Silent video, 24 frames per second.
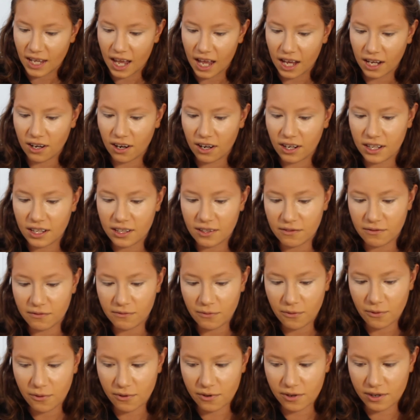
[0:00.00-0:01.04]
I got it
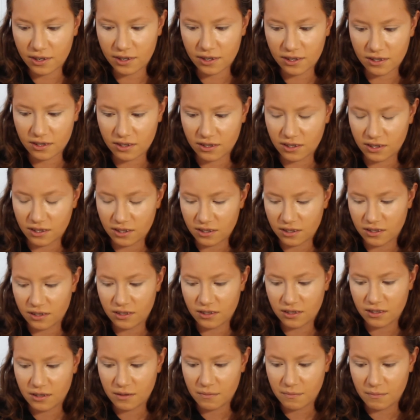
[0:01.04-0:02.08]
for
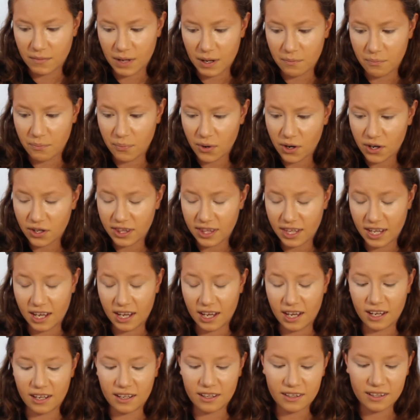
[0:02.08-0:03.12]
my
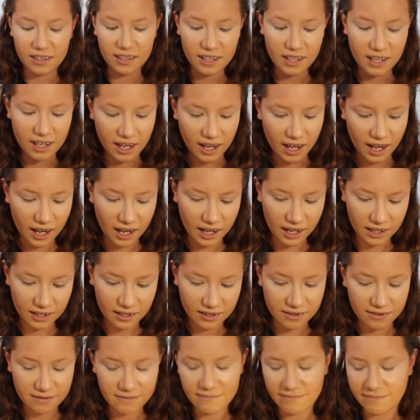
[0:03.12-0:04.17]
birthday,
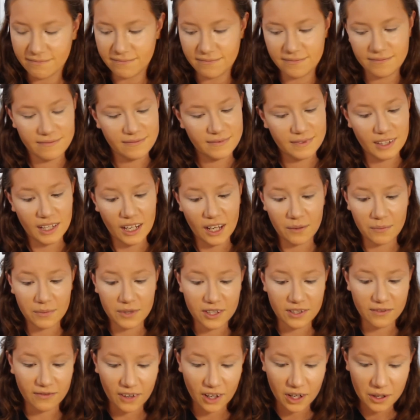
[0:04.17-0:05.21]
and I'm
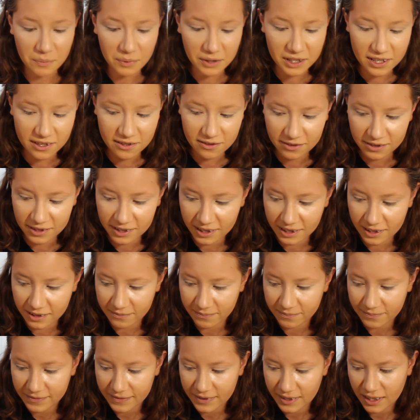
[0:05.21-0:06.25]
just very pleased with it.
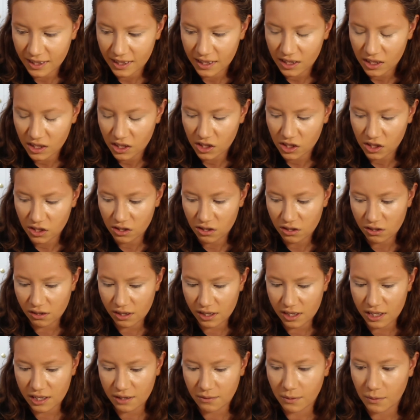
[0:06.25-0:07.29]
So
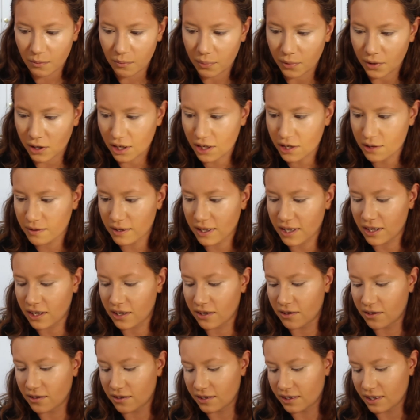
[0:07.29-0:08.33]
let's see what brush we can
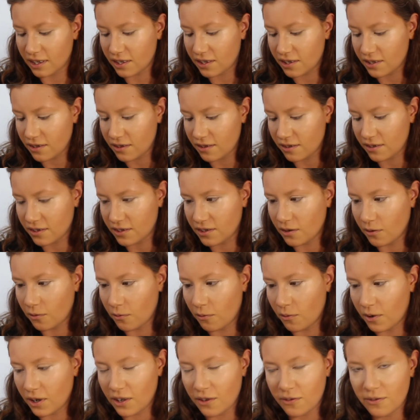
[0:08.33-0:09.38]
use. Let's use the
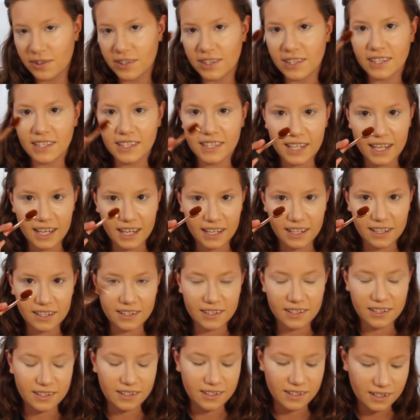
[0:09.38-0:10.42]

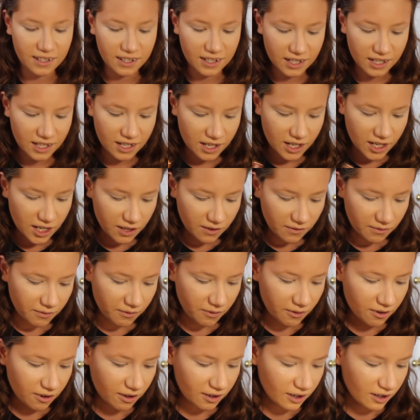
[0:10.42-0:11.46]
106
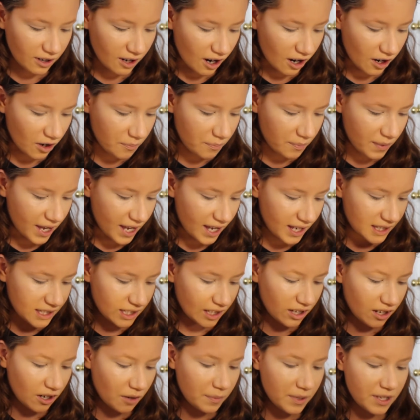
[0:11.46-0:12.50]
for our base.
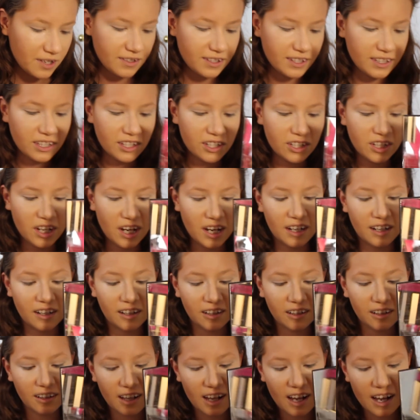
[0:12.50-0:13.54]
I'll be using the shade
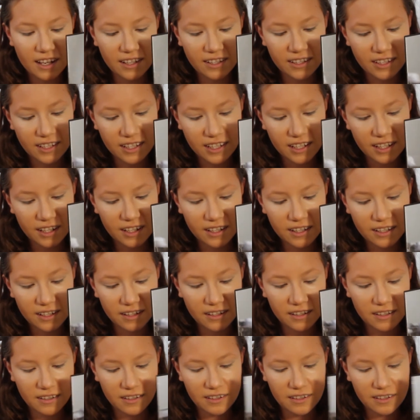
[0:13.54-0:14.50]
Classic.